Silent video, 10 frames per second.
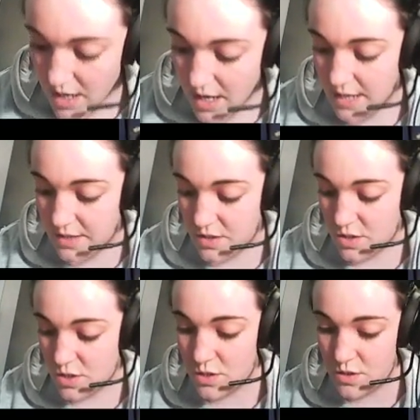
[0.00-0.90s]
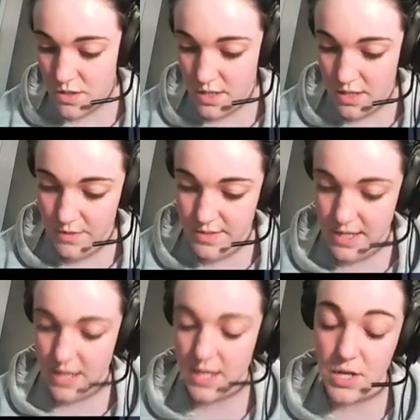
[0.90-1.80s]
artists use it, and I was
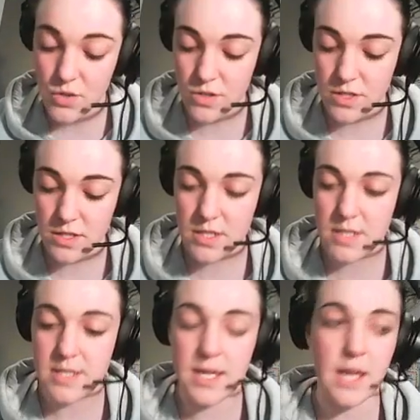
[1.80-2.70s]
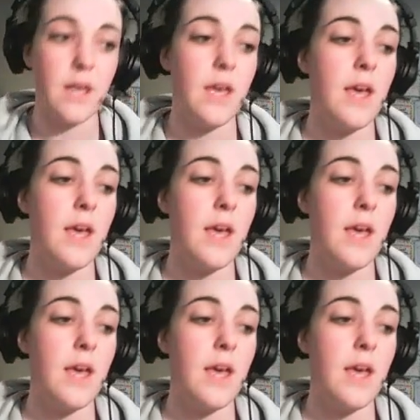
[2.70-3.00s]
like interested to see.